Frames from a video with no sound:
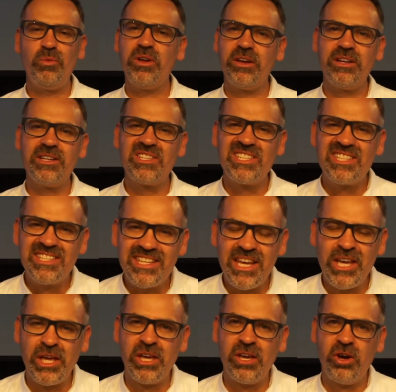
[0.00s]
we're going to
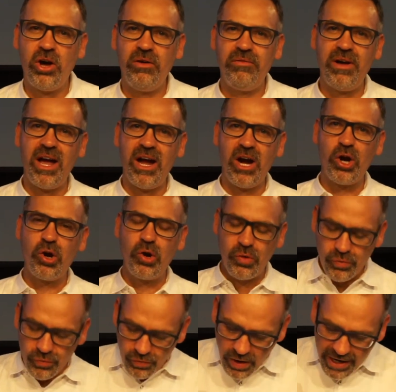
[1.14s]
sing of our
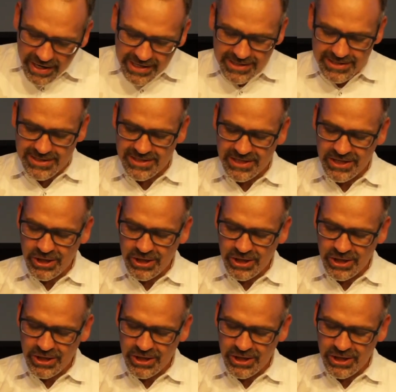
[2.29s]
great